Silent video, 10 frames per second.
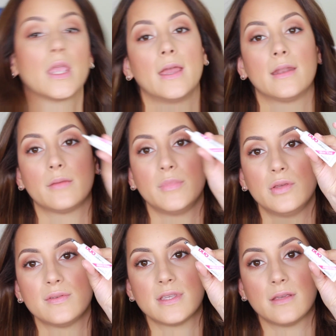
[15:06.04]
and I'm
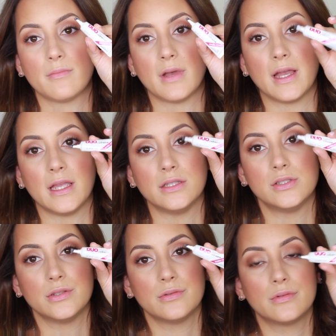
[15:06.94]
using my
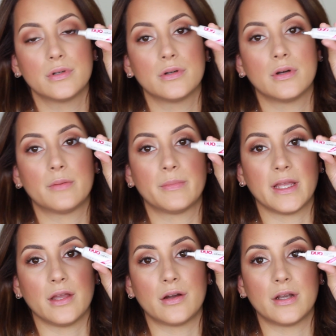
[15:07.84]

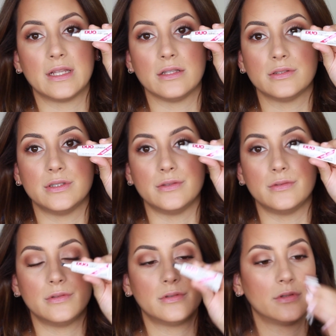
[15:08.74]
Ardell
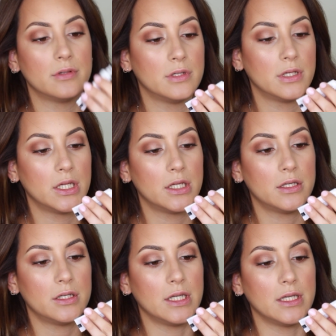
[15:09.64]
Duo
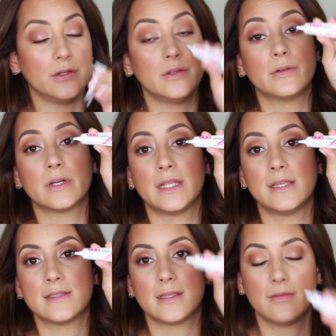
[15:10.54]

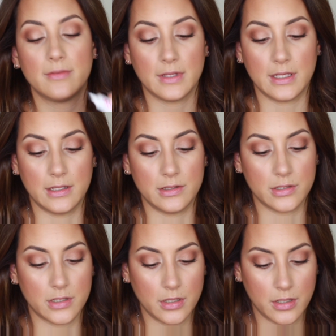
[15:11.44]
adhesive in
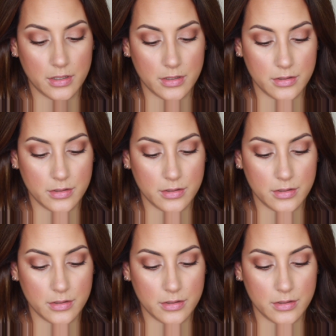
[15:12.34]
dark.